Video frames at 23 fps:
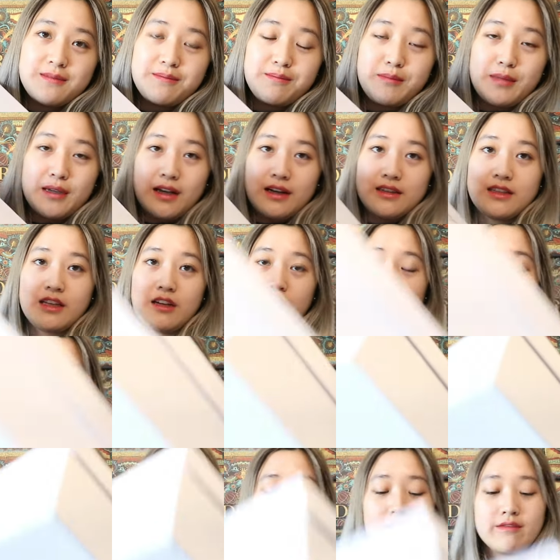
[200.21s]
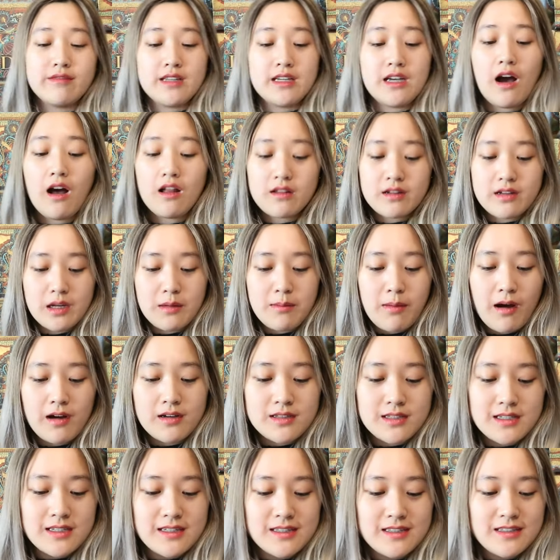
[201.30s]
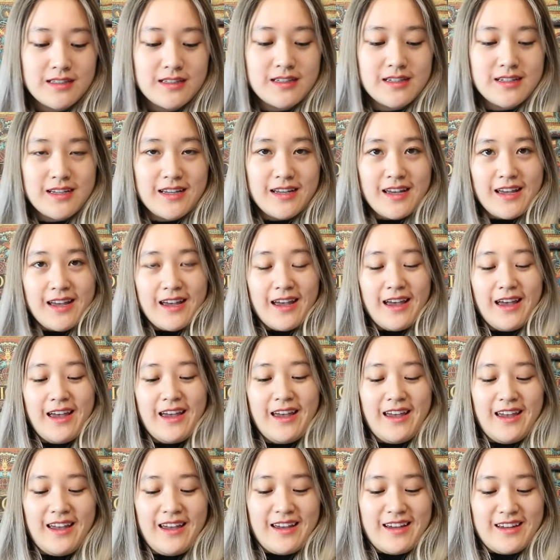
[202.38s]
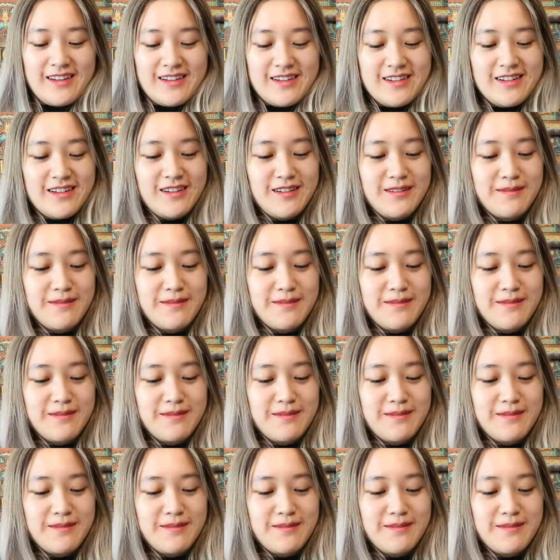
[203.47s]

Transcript: because they ran out of the holiday boxes. And